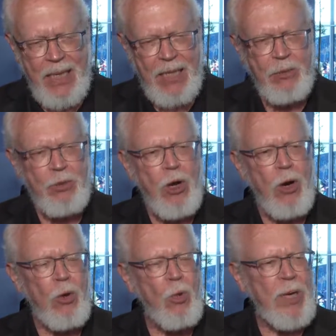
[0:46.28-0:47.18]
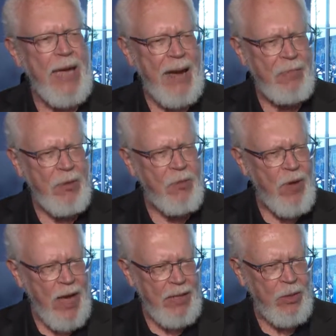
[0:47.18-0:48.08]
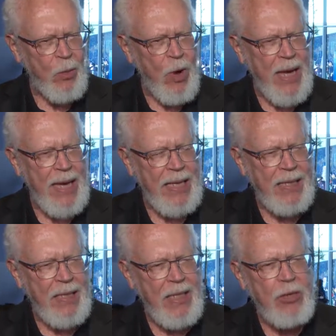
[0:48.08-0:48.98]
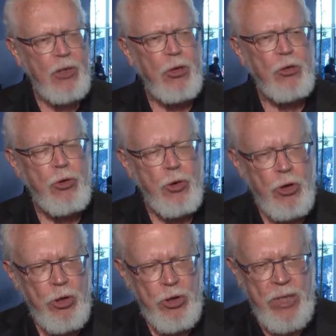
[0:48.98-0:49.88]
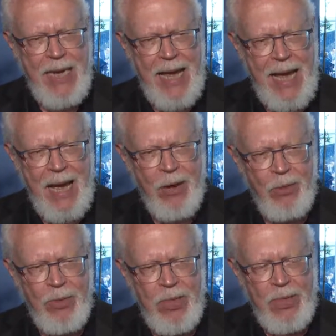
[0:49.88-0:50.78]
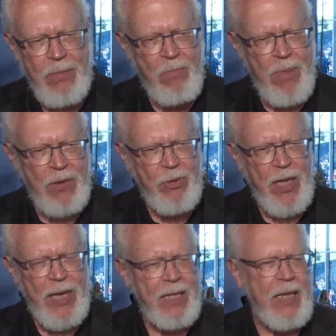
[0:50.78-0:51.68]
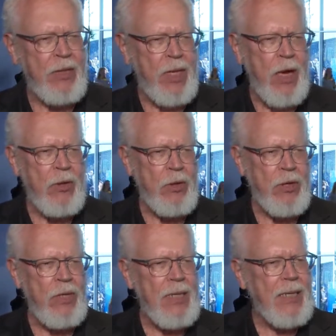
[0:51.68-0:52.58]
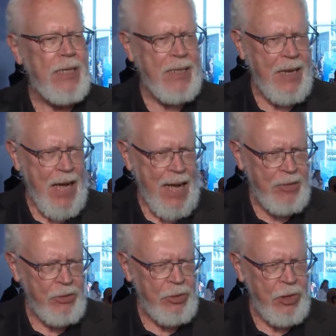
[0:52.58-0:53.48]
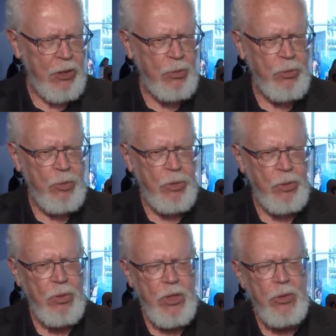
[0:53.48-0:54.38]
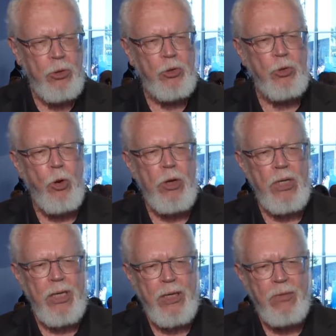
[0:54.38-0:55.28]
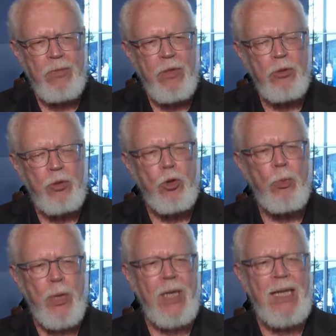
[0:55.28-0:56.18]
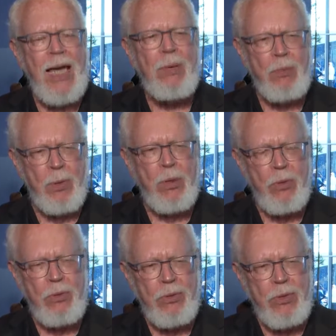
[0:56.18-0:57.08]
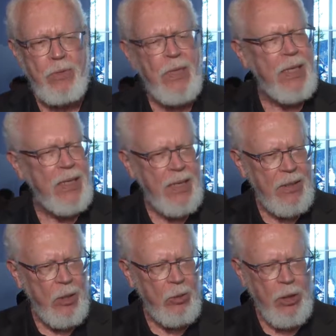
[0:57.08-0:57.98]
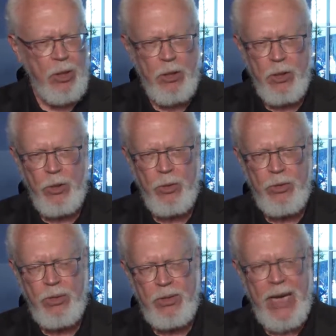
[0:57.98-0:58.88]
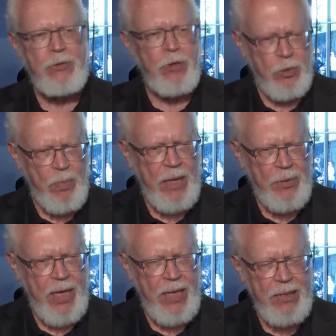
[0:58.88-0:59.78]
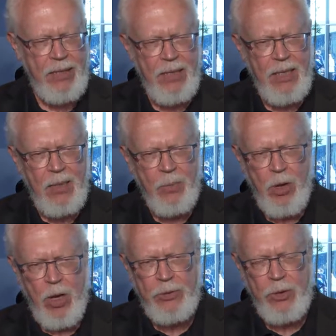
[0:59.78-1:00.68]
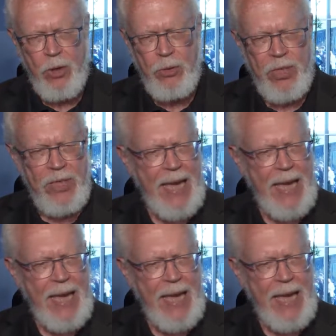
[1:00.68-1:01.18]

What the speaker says: And so we have to find a way to turn down methane and the other non-CO2 short-lived super climate pollutants. Those include not just methane, but also the